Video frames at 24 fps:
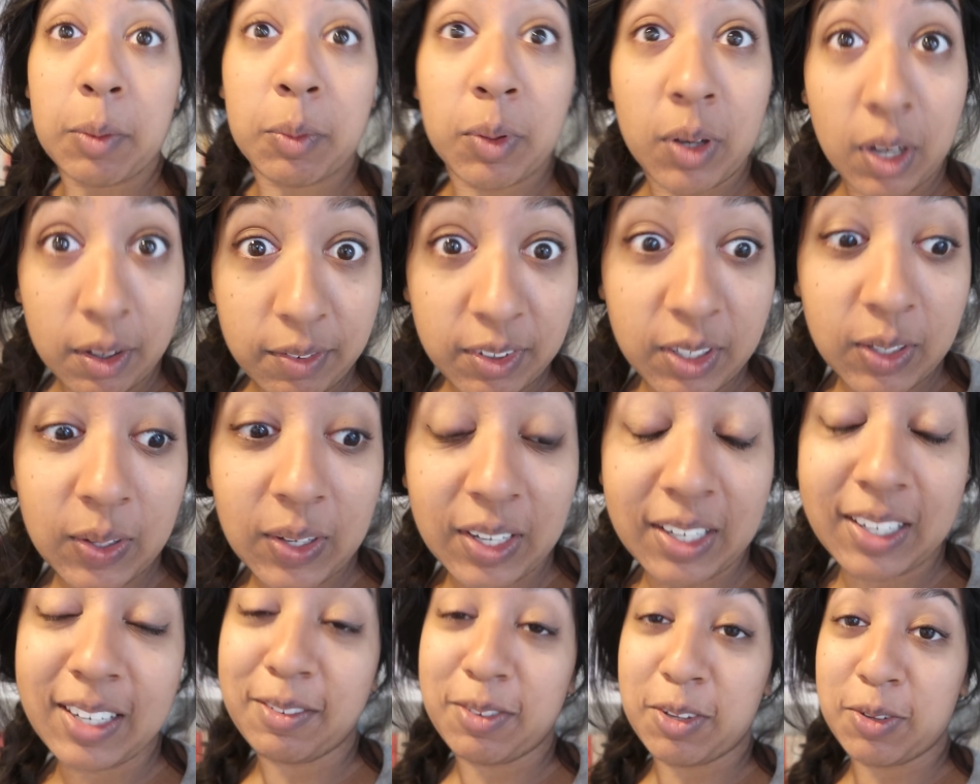I will love you
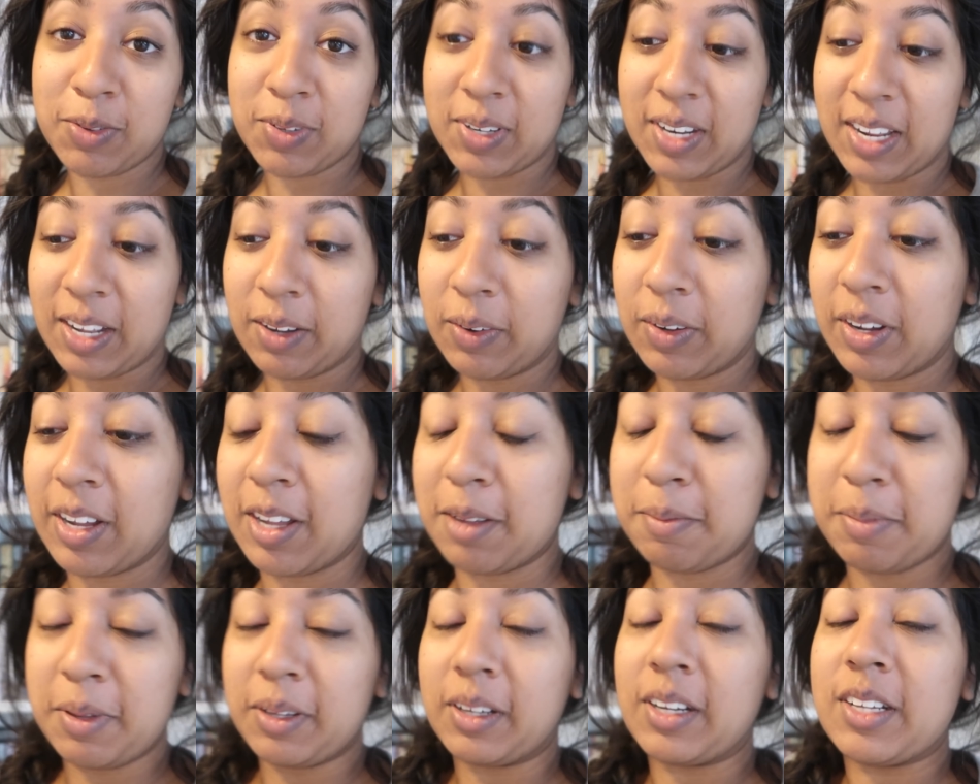and leave you for now. I
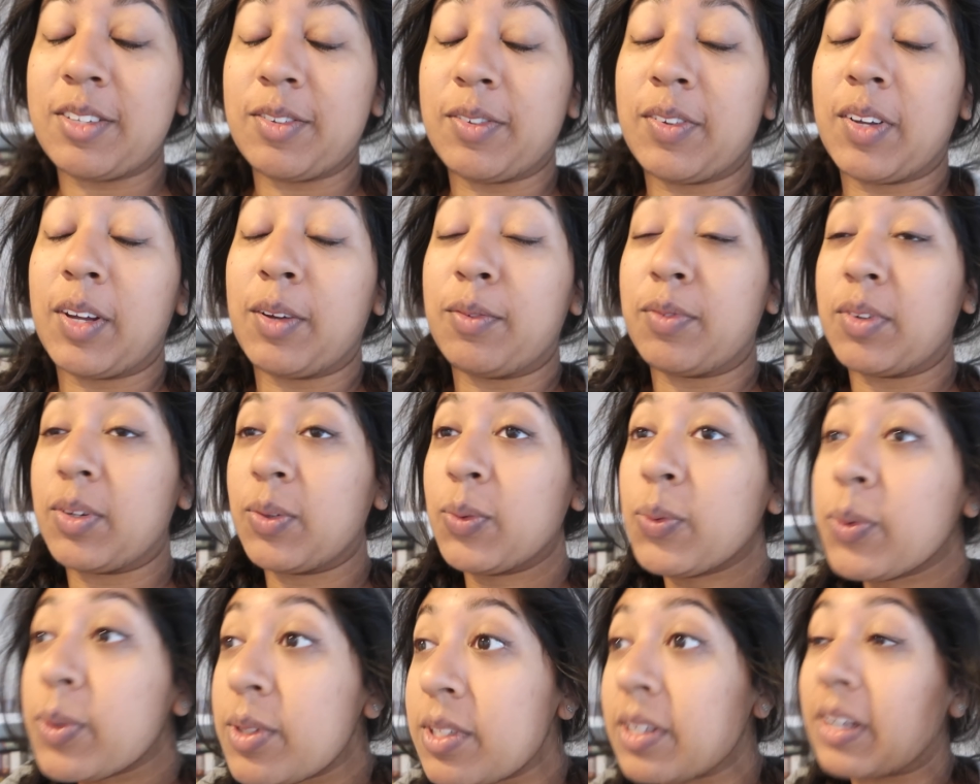hope you guys have
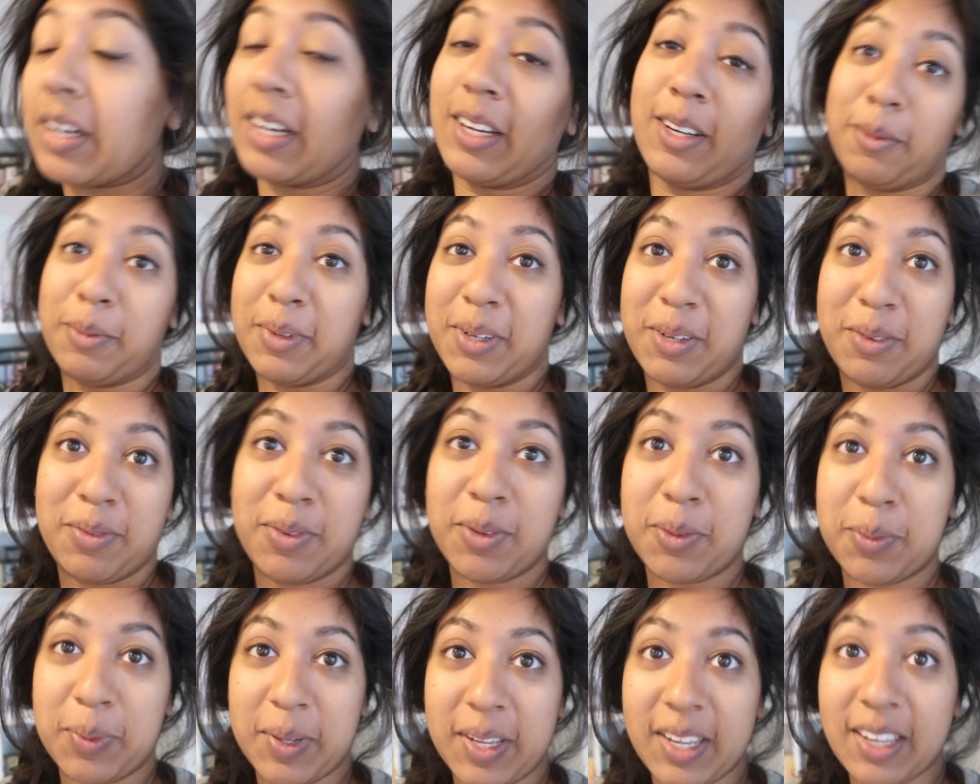also had a
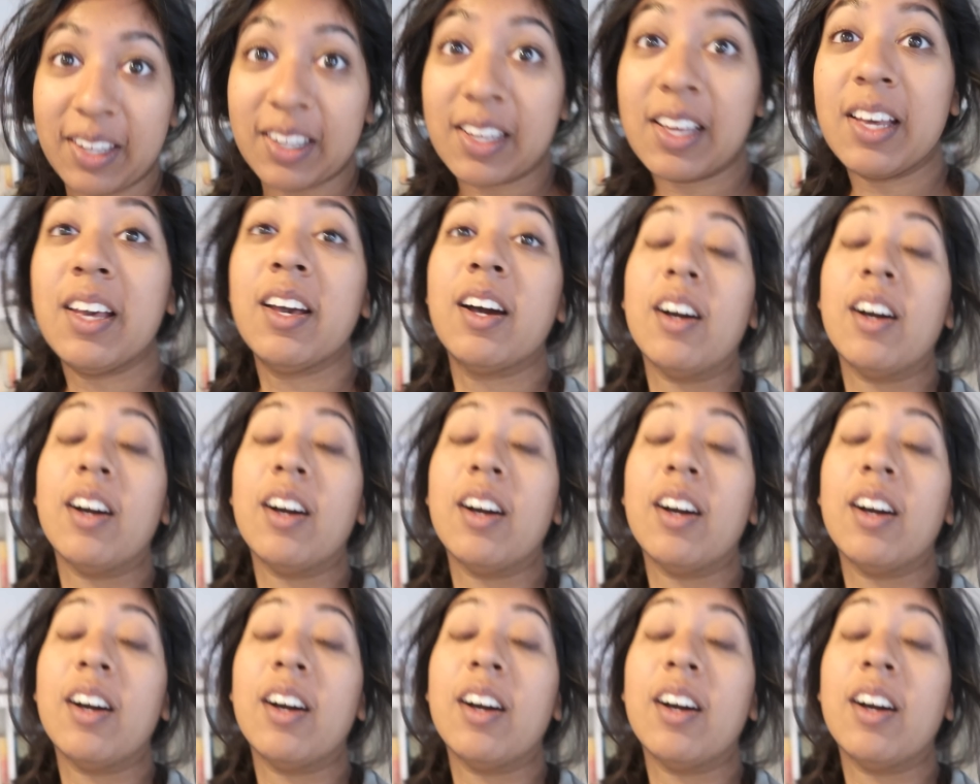wonderful week.